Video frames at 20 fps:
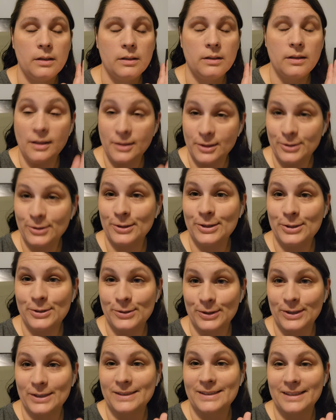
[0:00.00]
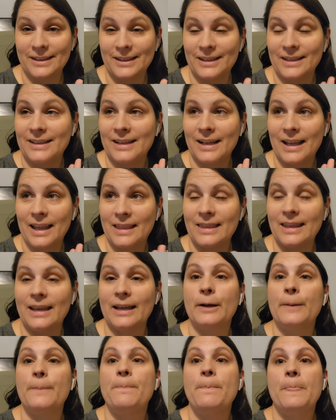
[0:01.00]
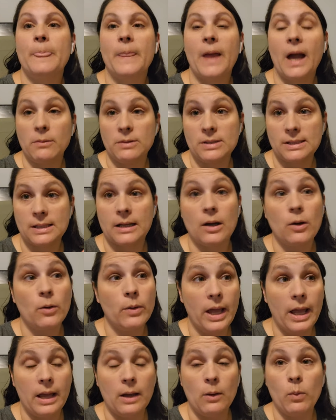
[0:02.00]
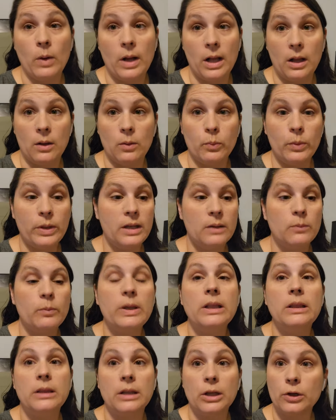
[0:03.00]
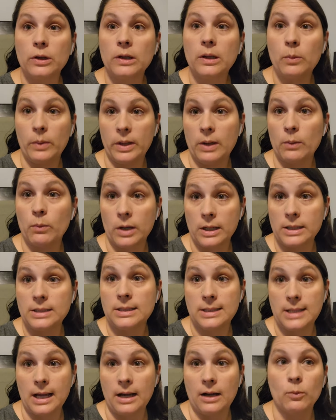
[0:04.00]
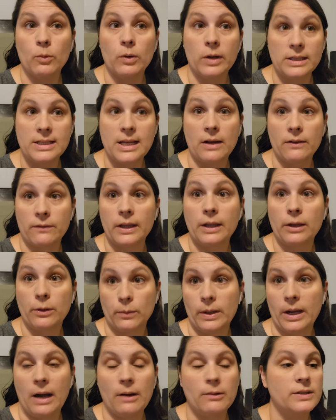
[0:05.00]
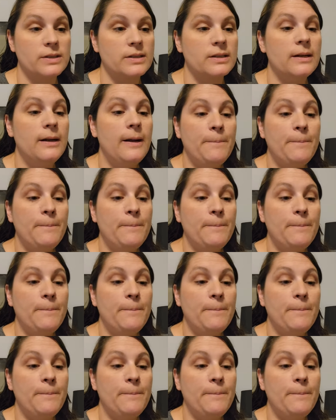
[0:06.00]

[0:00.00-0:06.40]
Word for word: Long story short, sorry, I can't think. I was like, okay, well, we, we literally went, we're into town, we're in town for like three hours.